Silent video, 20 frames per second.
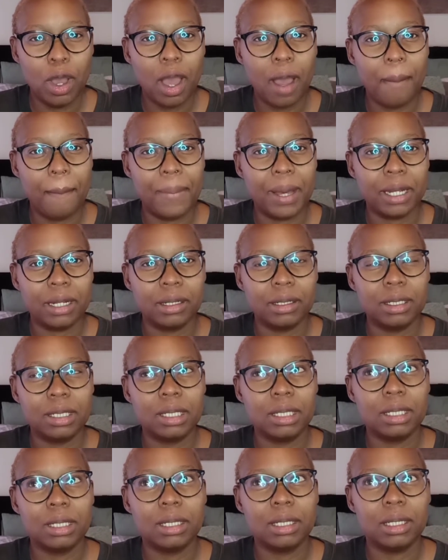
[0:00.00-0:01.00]
but
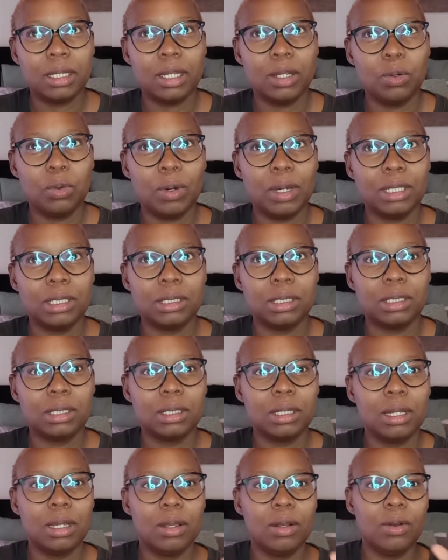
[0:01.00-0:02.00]
it was
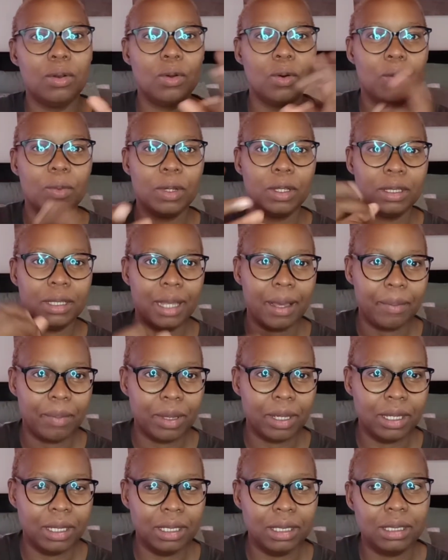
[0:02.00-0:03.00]
normal
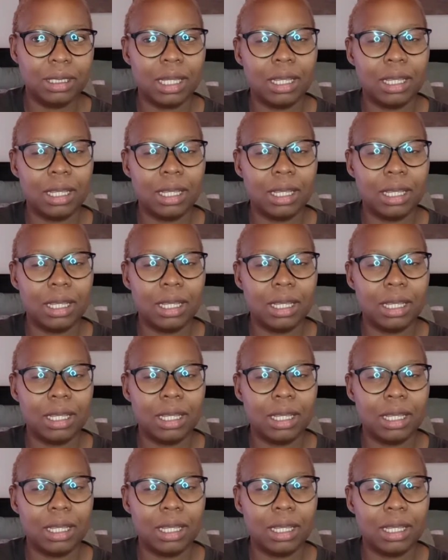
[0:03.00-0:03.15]
nappies,